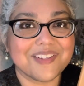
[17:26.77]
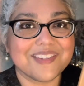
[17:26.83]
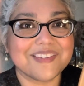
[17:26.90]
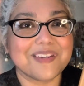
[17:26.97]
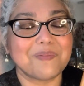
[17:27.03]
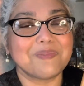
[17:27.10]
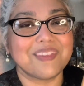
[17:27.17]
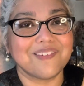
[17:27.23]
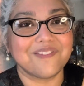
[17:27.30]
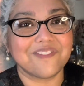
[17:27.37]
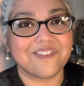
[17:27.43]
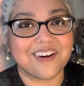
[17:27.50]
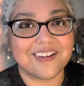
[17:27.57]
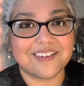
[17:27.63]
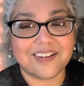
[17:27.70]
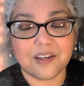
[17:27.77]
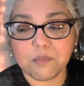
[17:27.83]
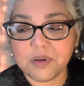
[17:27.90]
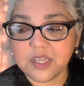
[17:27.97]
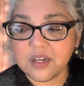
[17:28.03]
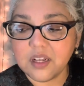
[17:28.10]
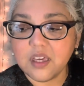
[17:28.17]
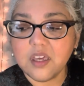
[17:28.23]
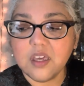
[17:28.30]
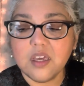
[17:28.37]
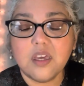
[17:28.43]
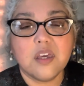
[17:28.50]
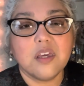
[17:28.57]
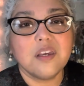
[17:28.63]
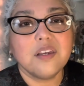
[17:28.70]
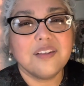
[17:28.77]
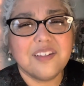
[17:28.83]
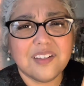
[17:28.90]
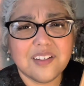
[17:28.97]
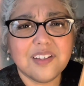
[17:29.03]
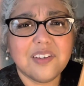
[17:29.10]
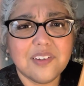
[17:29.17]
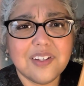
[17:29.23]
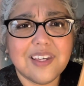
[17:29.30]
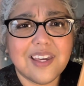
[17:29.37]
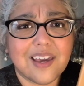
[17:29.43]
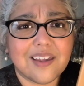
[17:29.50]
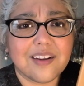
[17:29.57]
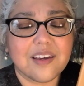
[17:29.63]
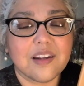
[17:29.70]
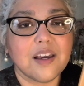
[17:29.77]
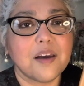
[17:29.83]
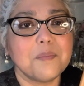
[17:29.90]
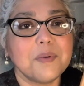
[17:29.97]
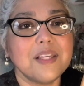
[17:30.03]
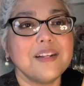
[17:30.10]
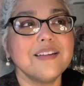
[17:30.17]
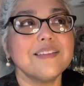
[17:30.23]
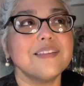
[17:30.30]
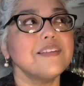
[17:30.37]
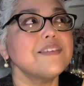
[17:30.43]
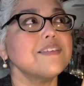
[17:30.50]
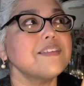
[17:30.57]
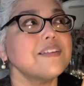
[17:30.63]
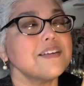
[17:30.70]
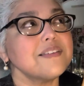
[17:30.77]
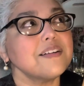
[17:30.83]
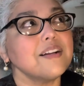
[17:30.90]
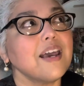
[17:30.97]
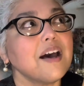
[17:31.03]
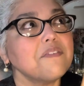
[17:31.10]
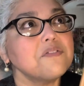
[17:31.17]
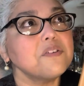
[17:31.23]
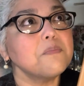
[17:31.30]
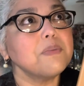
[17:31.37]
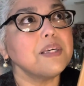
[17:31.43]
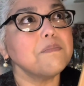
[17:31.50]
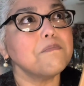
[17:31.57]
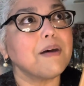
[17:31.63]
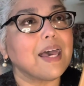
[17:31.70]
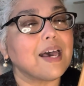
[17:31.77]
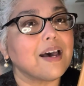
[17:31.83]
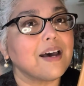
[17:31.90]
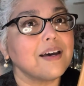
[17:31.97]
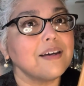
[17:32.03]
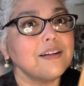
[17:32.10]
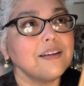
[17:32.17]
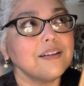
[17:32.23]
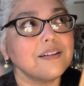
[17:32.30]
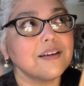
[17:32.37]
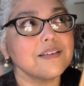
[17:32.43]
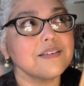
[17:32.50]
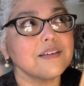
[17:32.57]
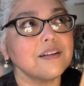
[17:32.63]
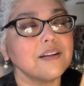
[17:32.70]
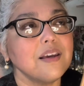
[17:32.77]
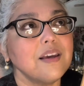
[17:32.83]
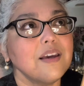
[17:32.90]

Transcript: is something frightening. But you, you get it. I mean, it, it doesn't have to be bad. It doesn't,